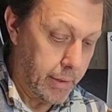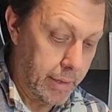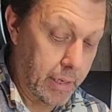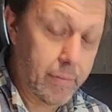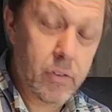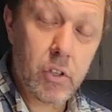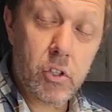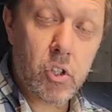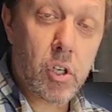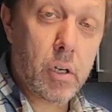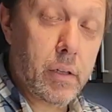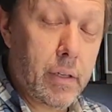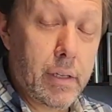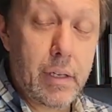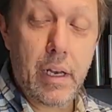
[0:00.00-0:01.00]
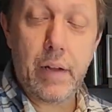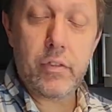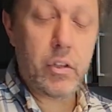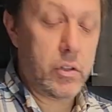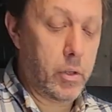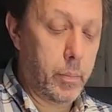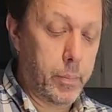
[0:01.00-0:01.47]
Even the chocolate that's left
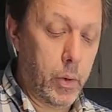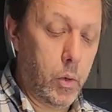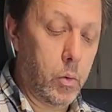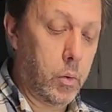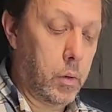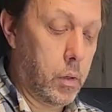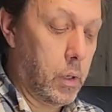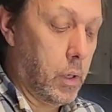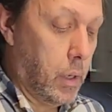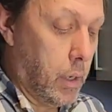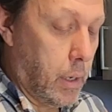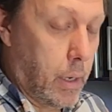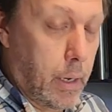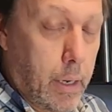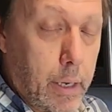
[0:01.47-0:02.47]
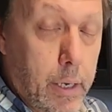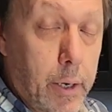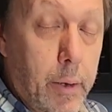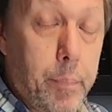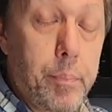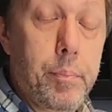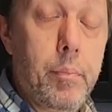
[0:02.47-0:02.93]
in the bowl,
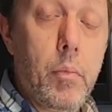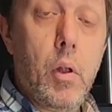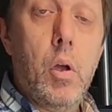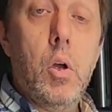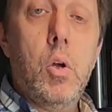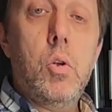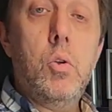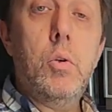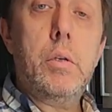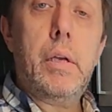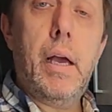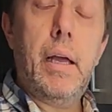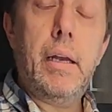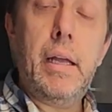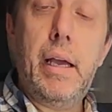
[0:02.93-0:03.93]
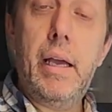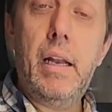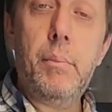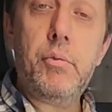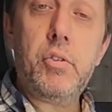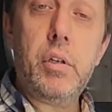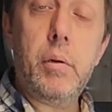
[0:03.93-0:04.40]
you can heat
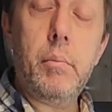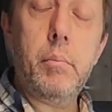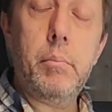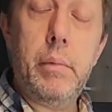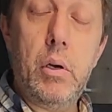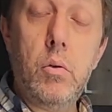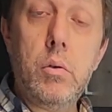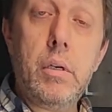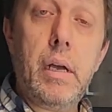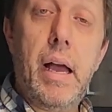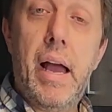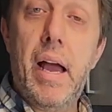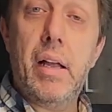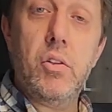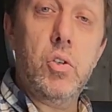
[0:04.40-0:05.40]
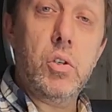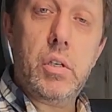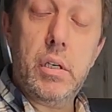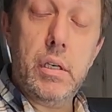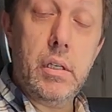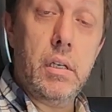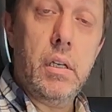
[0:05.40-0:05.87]
up some milk and you
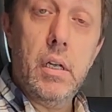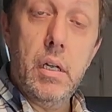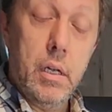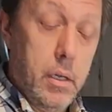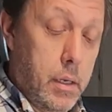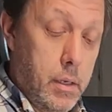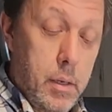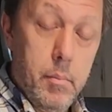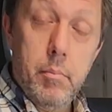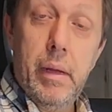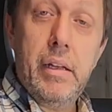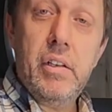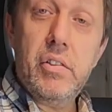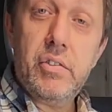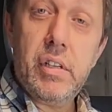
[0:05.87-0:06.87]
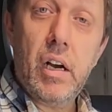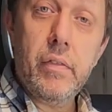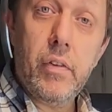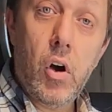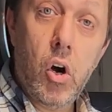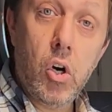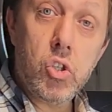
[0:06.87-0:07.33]
can make yourself
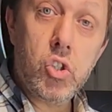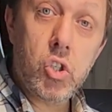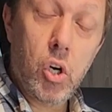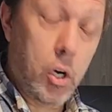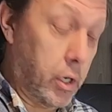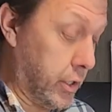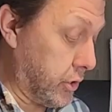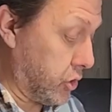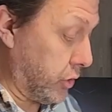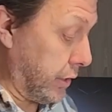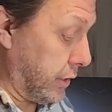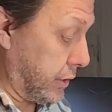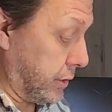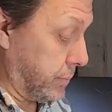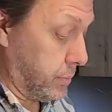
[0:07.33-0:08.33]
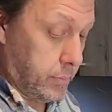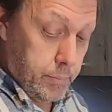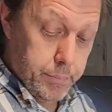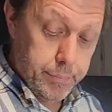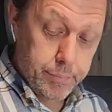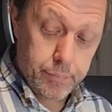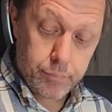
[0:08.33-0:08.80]
a hot chocolate drink,
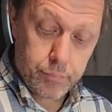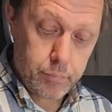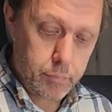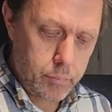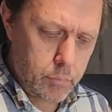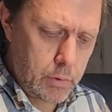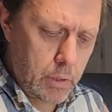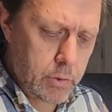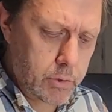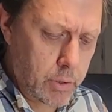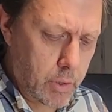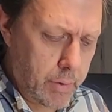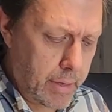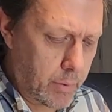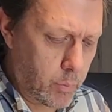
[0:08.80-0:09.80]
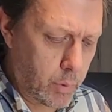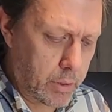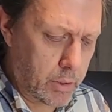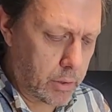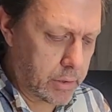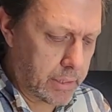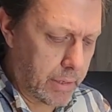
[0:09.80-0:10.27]
so that we
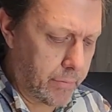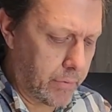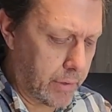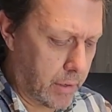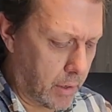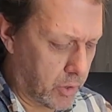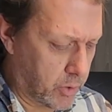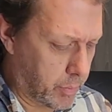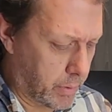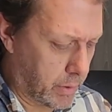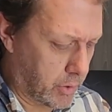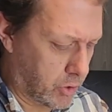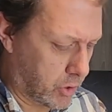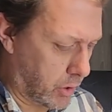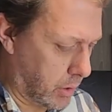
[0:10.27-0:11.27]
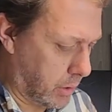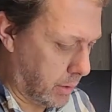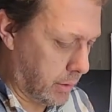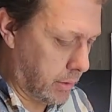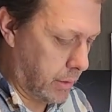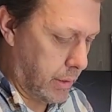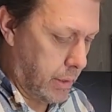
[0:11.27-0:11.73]
use every last bit of
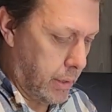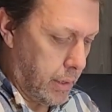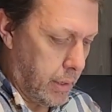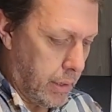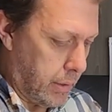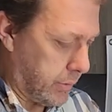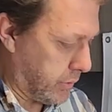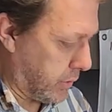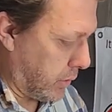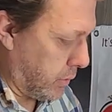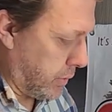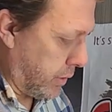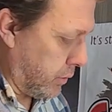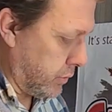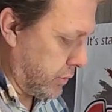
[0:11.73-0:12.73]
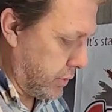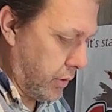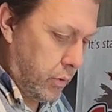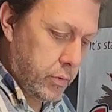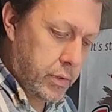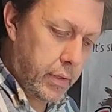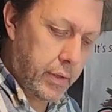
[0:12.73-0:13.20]
chocolate. So
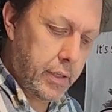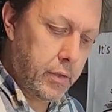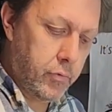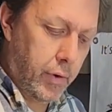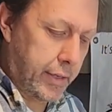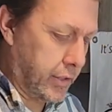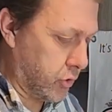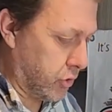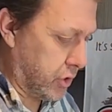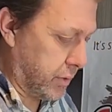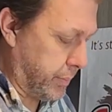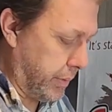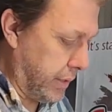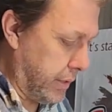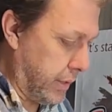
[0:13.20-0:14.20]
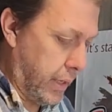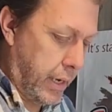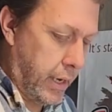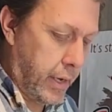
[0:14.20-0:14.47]
those are the Rice Krispie